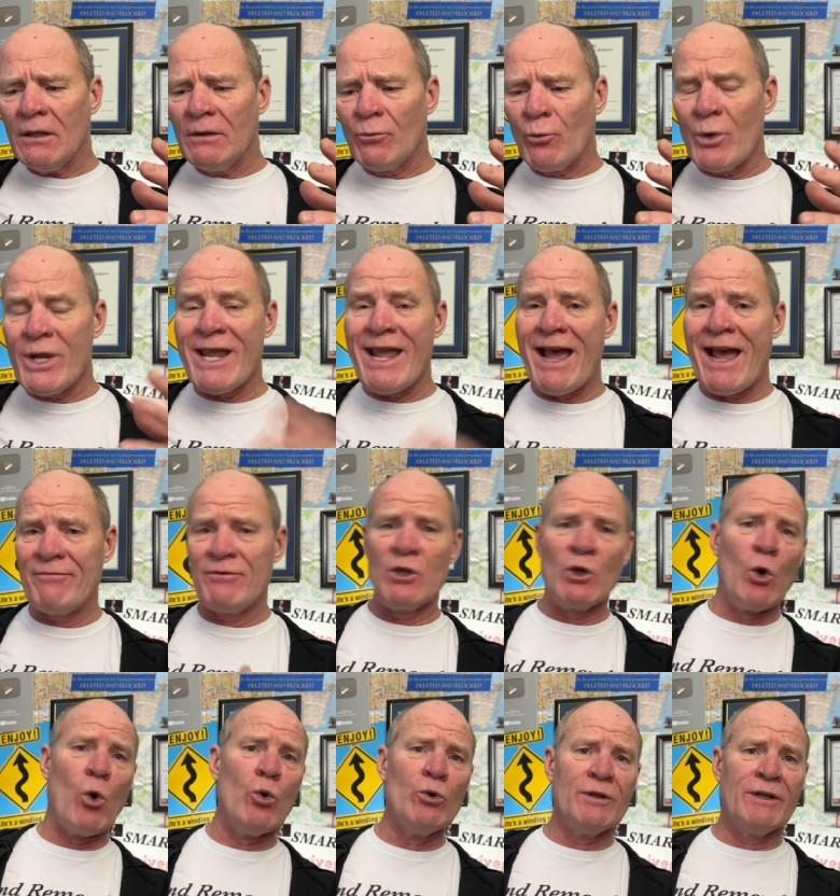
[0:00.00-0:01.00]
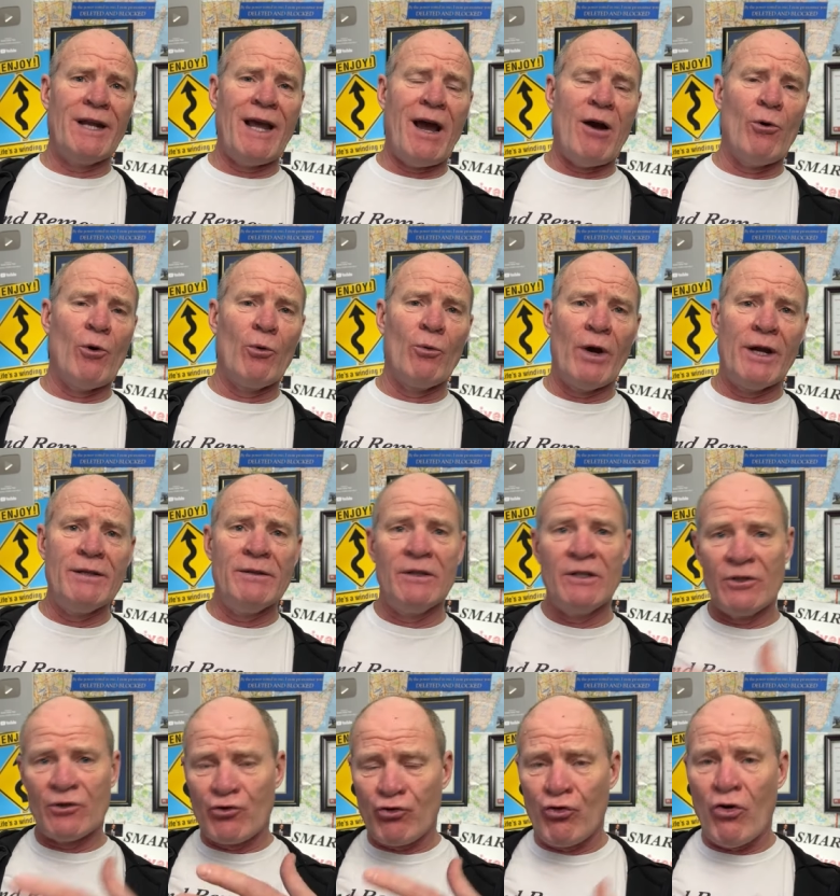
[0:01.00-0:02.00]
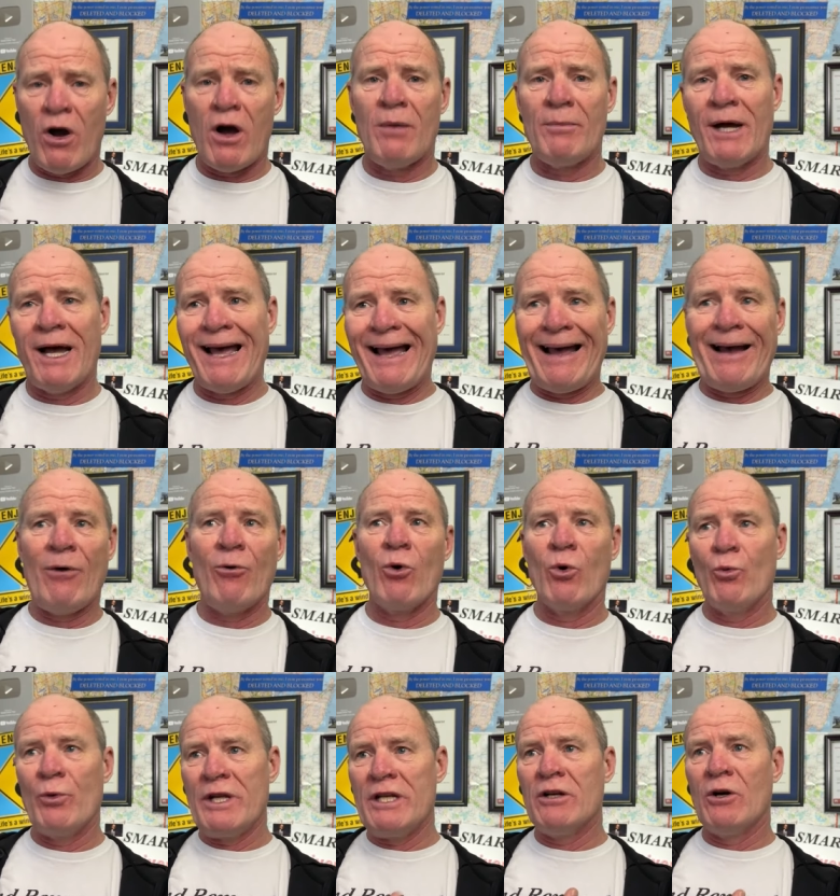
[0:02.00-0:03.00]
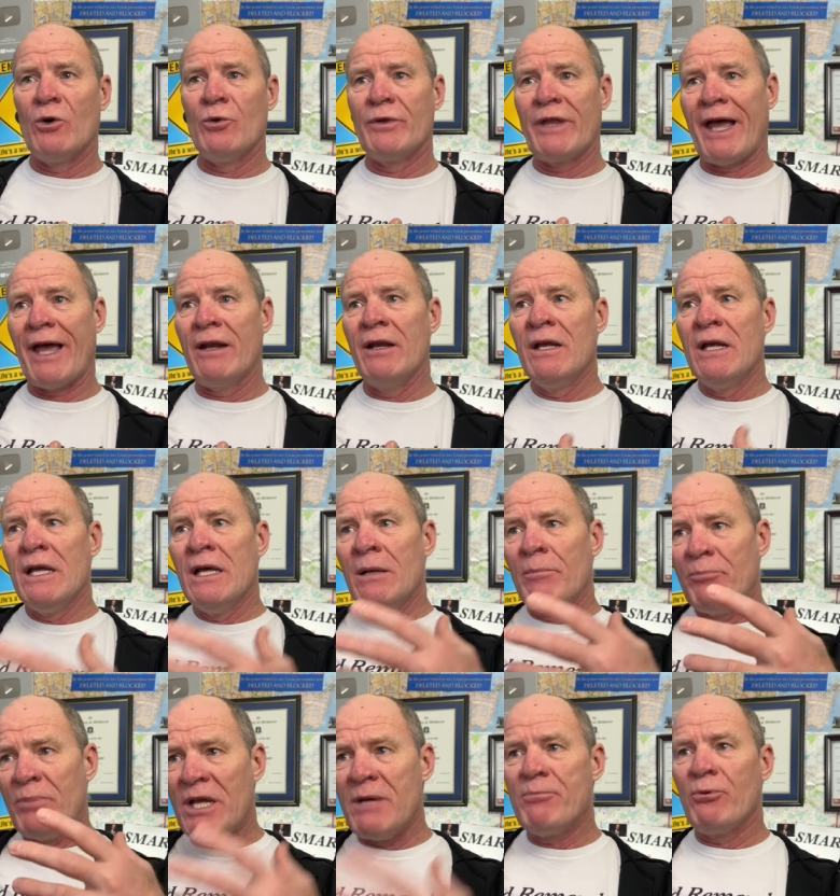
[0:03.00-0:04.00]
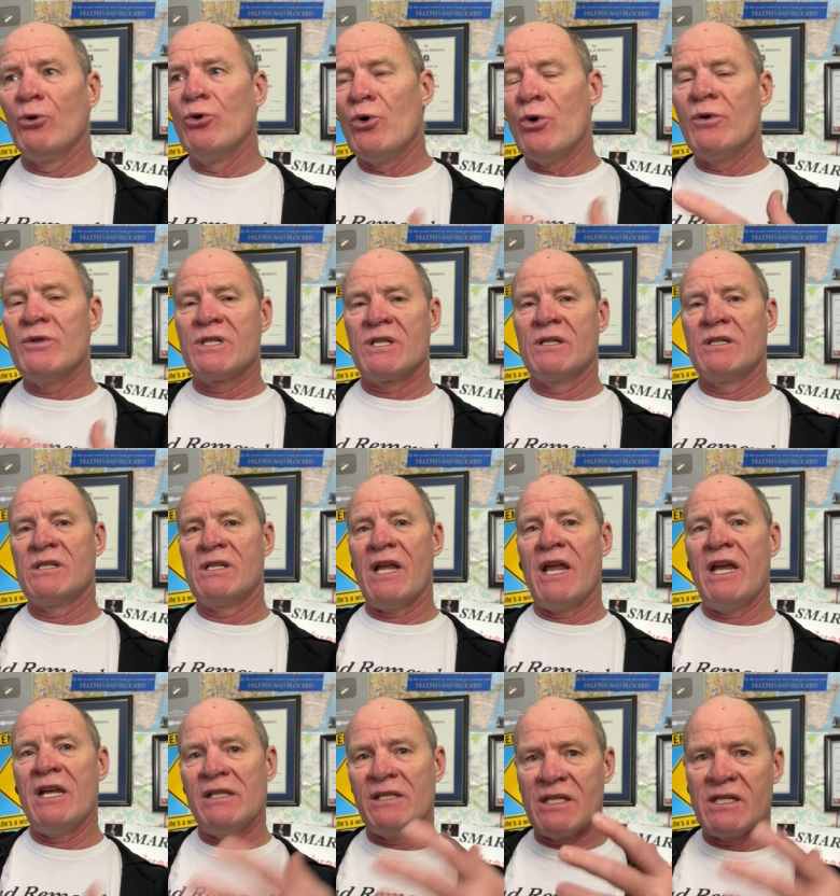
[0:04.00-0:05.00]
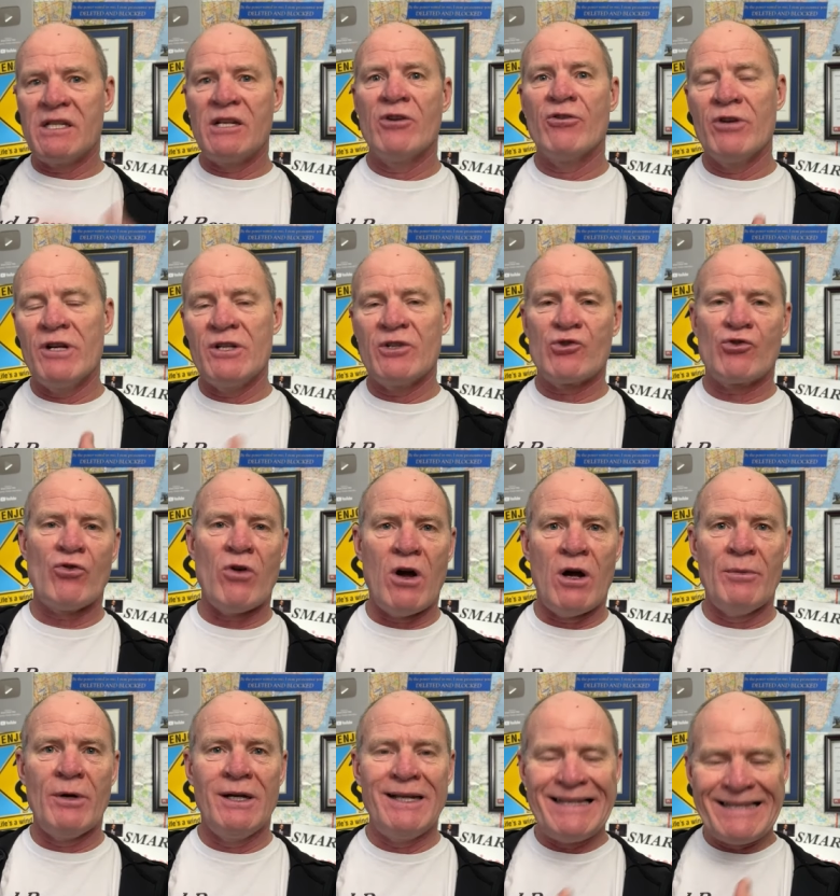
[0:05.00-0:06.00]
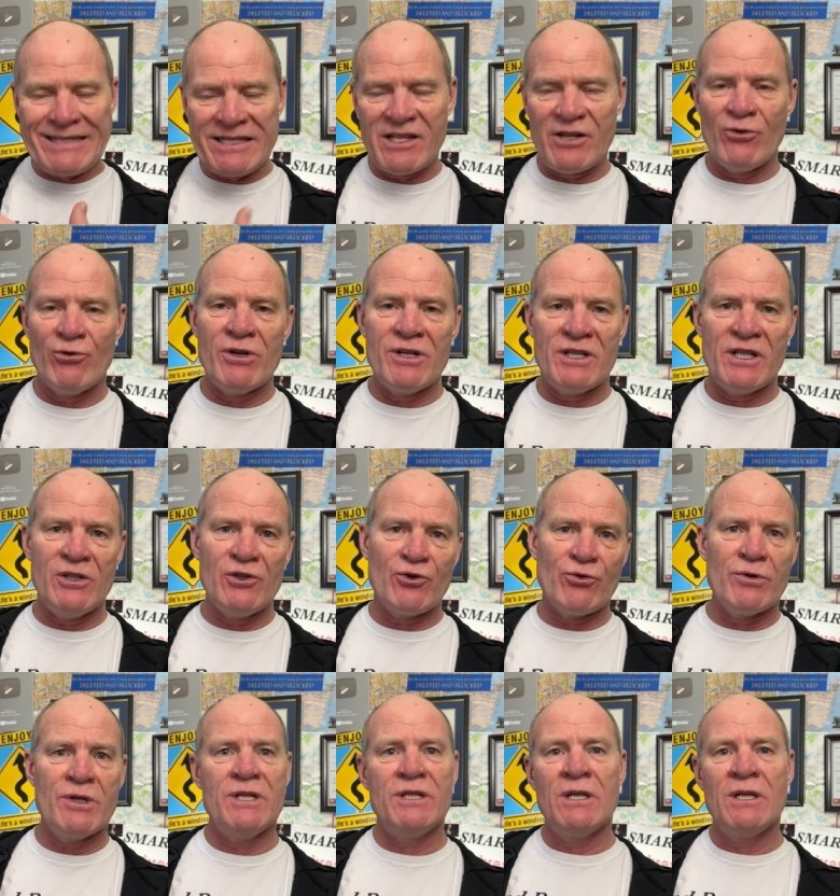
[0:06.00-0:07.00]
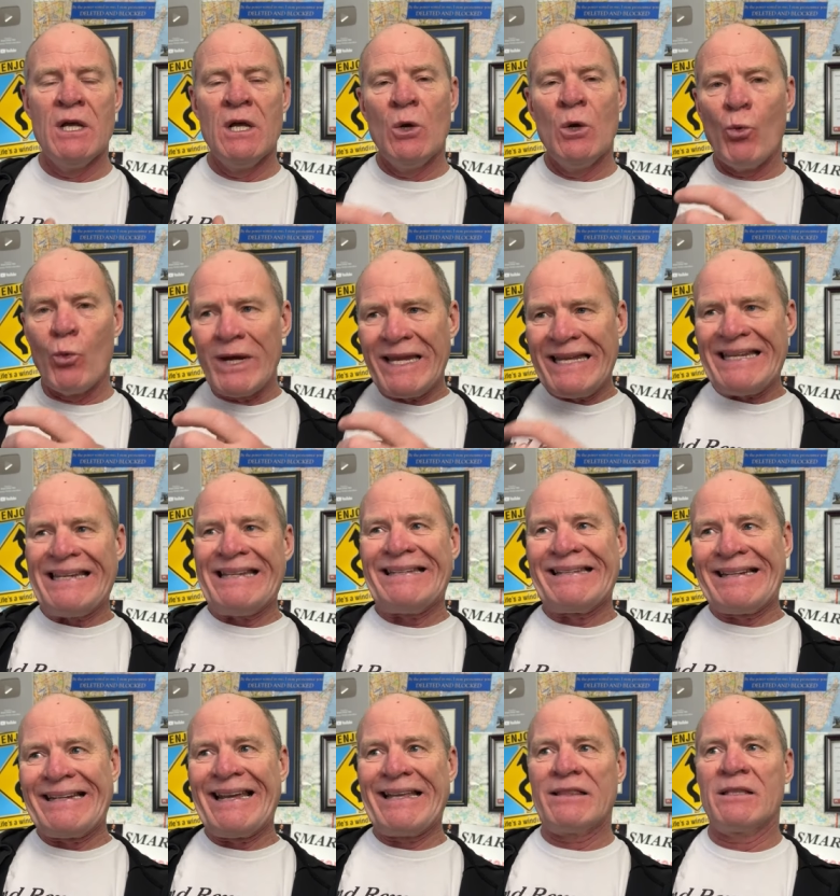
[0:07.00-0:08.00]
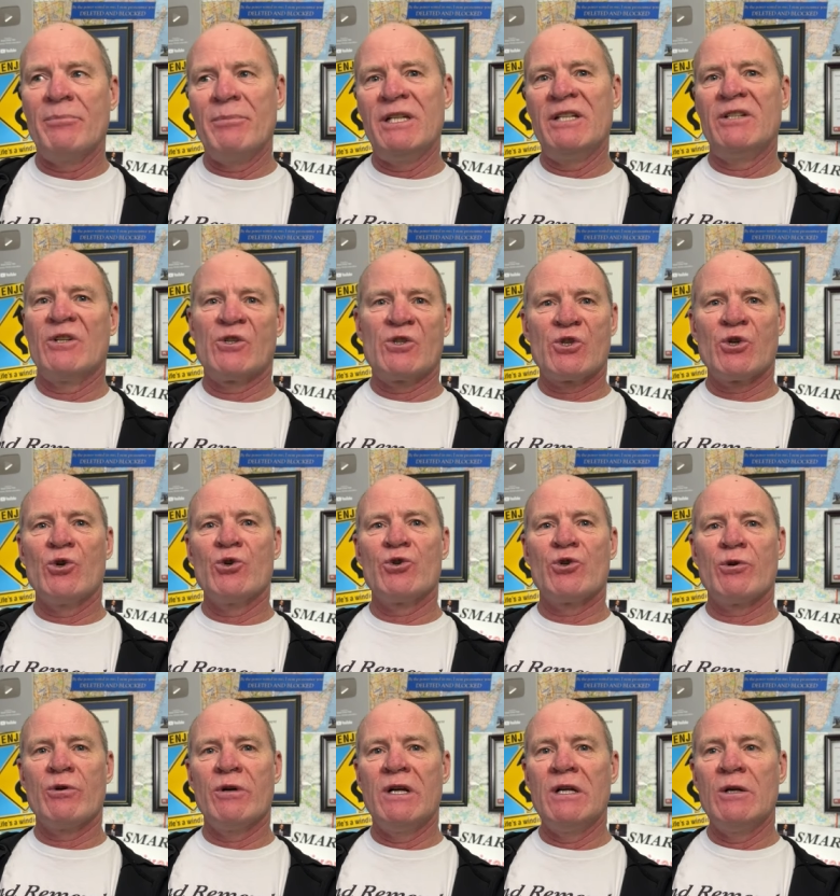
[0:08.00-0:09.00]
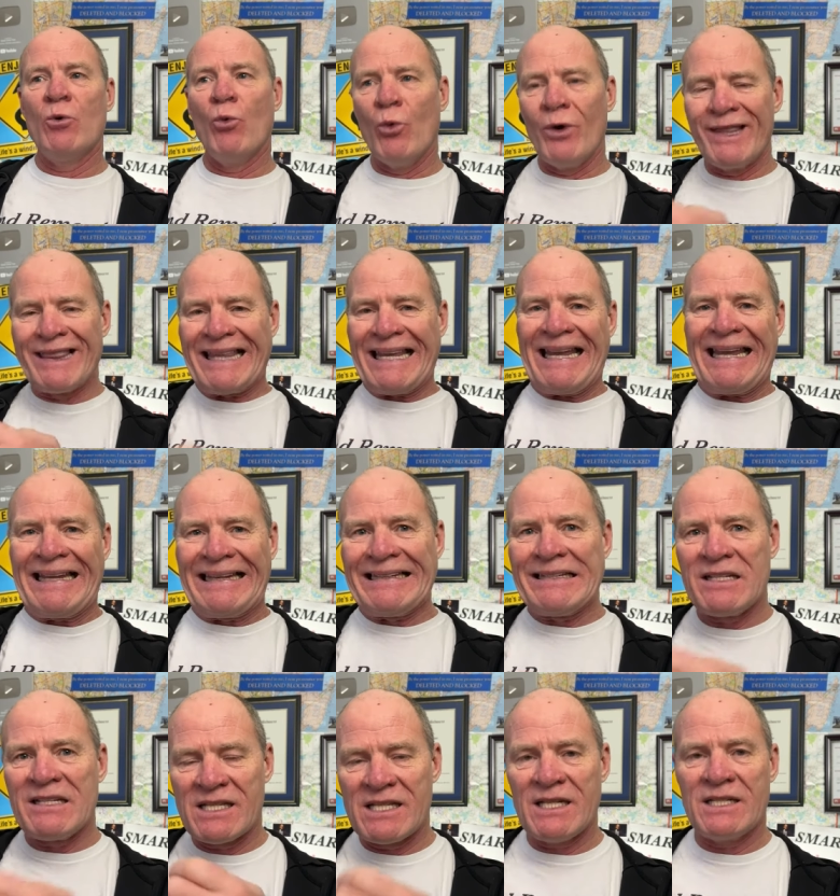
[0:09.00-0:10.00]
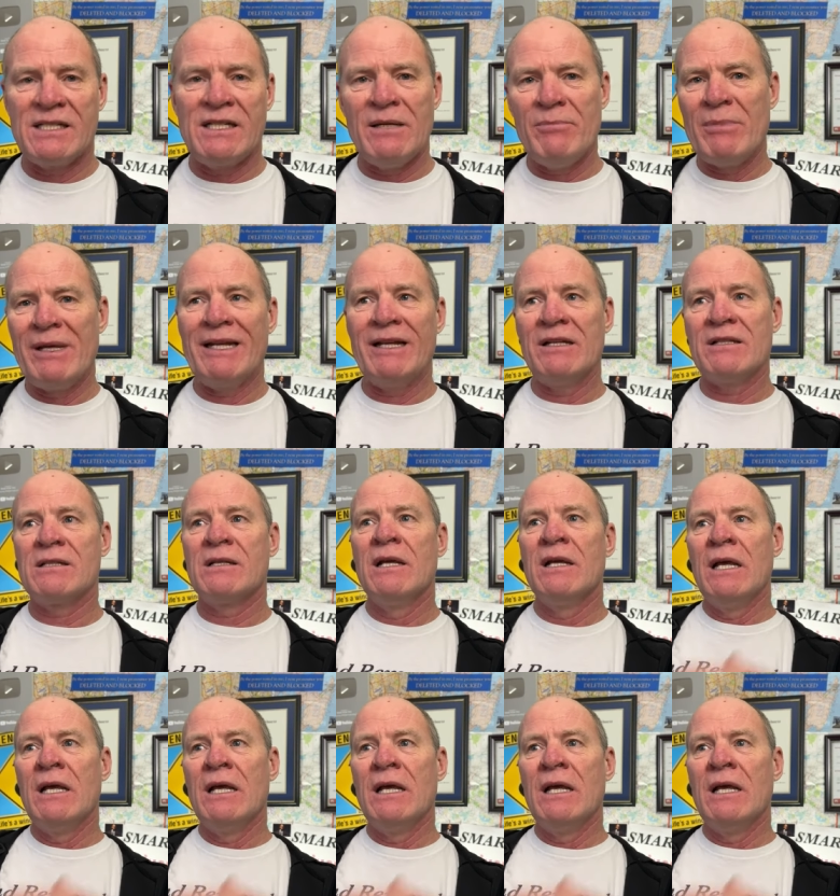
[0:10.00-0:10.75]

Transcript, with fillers: we have the golden hour, right? The trauma hour. We know that people who sustain serious trauma, serious injuries, we need to get them into surgery within 60 minutes